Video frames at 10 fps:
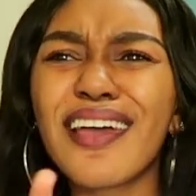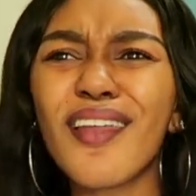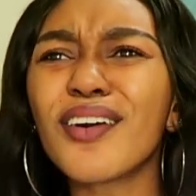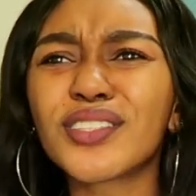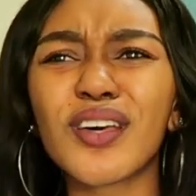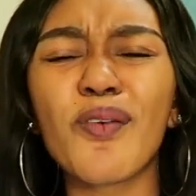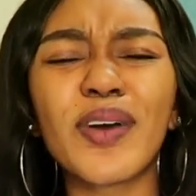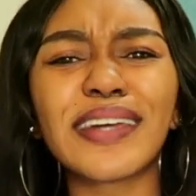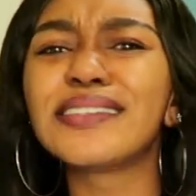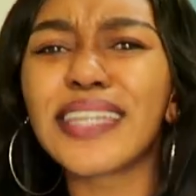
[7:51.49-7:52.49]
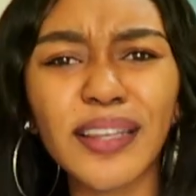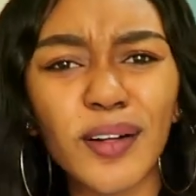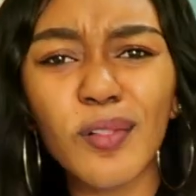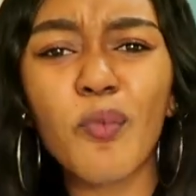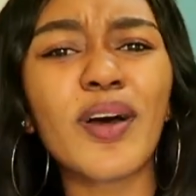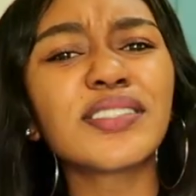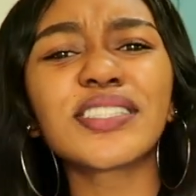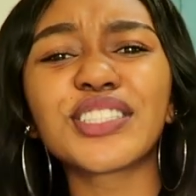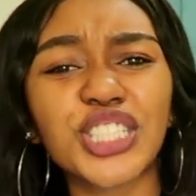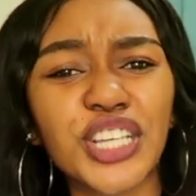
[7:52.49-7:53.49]
And also with Ideal,
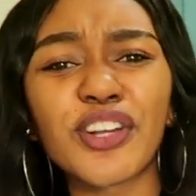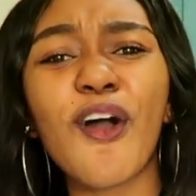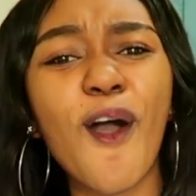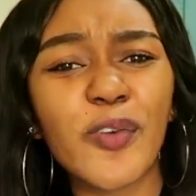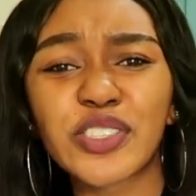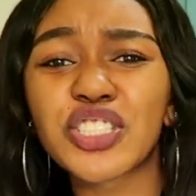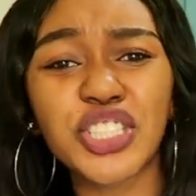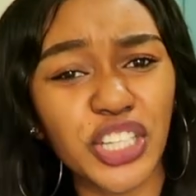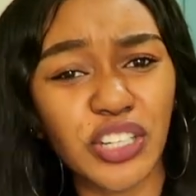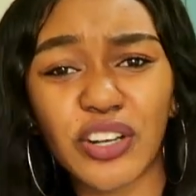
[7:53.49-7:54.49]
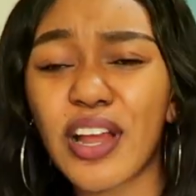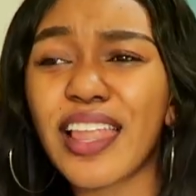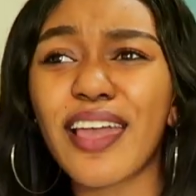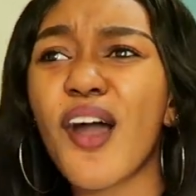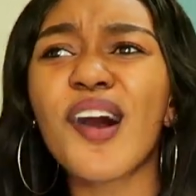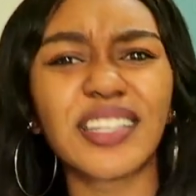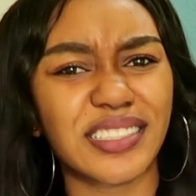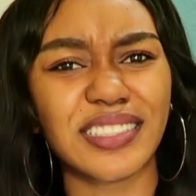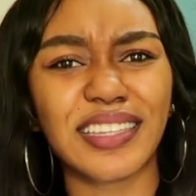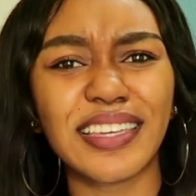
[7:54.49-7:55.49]
once a cheater, always a cheater. Like,
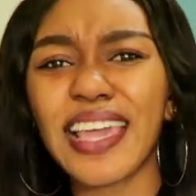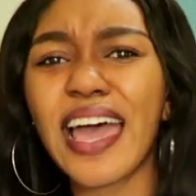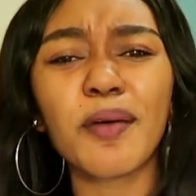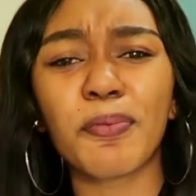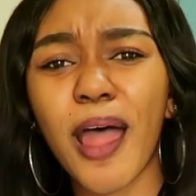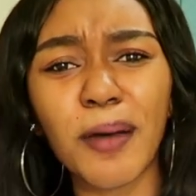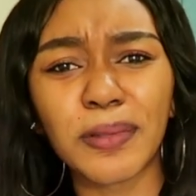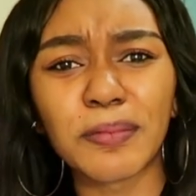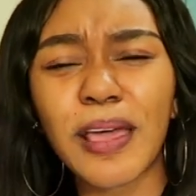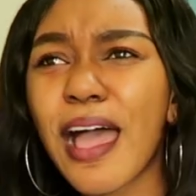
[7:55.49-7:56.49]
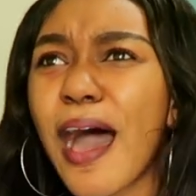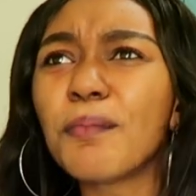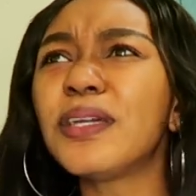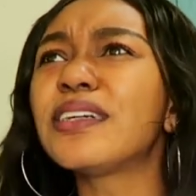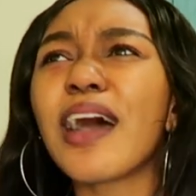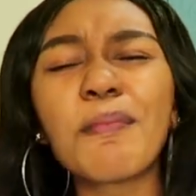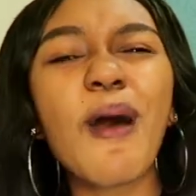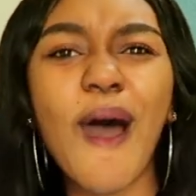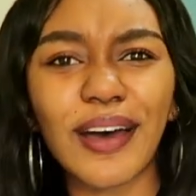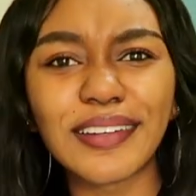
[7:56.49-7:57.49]
honestly, he had a problem. I mean, come
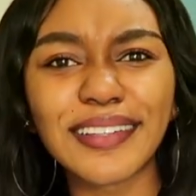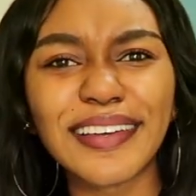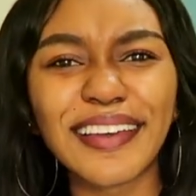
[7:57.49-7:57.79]
on.